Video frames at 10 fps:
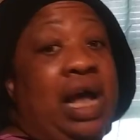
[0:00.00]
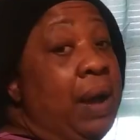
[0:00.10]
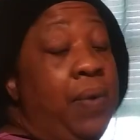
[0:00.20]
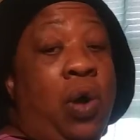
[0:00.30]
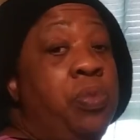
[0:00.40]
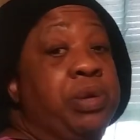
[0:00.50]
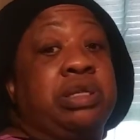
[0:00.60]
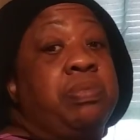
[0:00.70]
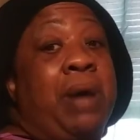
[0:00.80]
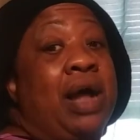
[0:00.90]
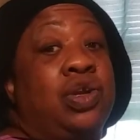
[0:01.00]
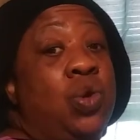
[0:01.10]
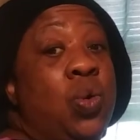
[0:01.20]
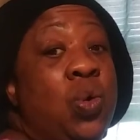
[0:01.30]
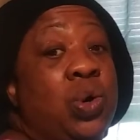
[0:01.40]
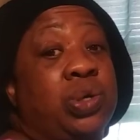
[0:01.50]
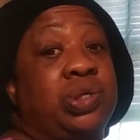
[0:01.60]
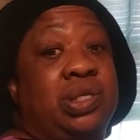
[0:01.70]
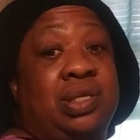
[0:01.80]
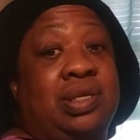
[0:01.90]
I opened my
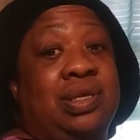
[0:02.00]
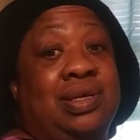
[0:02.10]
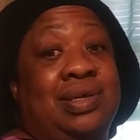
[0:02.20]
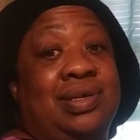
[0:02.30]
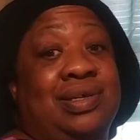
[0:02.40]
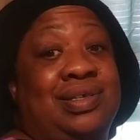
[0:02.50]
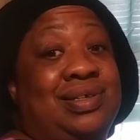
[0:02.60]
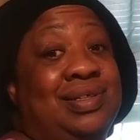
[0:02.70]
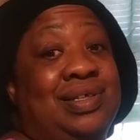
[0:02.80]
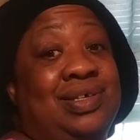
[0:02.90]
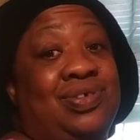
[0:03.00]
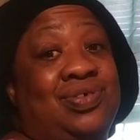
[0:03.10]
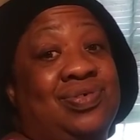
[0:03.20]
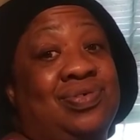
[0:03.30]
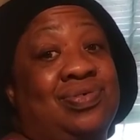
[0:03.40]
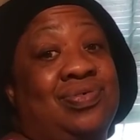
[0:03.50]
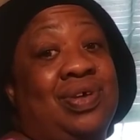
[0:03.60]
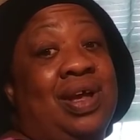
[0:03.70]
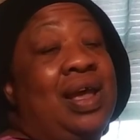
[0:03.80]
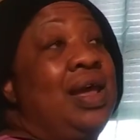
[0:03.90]
doors to these children.